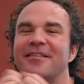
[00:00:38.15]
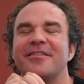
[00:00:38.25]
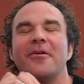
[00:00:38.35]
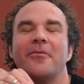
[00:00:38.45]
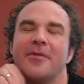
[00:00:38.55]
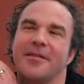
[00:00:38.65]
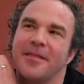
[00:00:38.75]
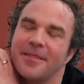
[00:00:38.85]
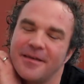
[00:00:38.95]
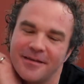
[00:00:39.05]
And so one of
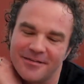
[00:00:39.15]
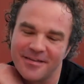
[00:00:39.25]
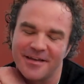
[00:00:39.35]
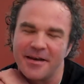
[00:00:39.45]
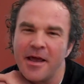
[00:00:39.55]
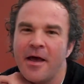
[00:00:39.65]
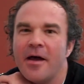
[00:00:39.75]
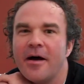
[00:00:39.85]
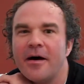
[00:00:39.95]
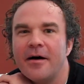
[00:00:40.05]
the things that
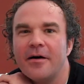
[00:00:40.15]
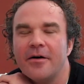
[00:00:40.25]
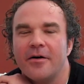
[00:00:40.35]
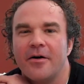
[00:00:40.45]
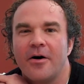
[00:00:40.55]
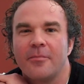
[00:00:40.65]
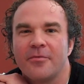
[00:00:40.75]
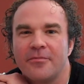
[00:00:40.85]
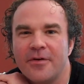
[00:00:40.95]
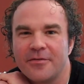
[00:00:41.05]
all
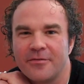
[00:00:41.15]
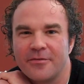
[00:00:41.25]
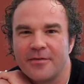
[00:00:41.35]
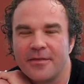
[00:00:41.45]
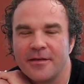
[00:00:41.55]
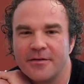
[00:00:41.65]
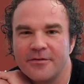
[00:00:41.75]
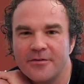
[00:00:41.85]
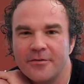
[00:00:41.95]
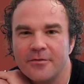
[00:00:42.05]
professors, I
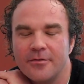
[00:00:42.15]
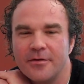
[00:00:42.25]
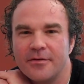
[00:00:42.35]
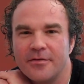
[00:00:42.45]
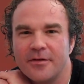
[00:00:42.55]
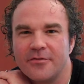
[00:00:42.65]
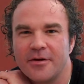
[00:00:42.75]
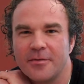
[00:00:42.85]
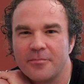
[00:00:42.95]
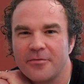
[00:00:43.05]
think, do is they
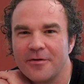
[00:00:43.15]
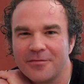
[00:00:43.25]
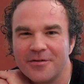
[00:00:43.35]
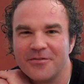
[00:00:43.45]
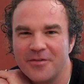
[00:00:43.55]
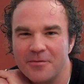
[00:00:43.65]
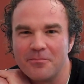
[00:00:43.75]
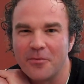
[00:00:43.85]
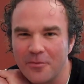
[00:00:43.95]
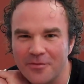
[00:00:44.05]
try to privilege the
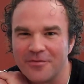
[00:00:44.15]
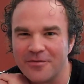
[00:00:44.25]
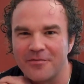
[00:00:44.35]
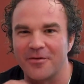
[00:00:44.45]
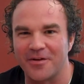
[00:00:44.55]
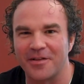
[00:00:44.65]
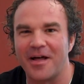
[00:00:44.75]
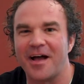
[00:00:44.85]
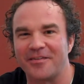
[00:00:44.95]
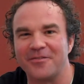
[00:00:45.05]
importance of their
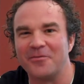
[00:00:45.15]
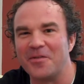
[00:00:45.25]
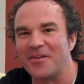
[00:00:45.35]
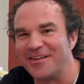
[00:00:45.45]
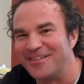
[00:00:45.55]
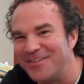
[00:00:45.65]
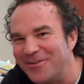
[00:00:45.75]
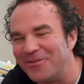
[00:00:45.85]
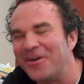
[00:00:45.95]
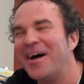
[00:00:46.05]
class and what they
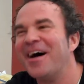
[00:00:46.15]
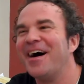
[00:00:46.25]
do.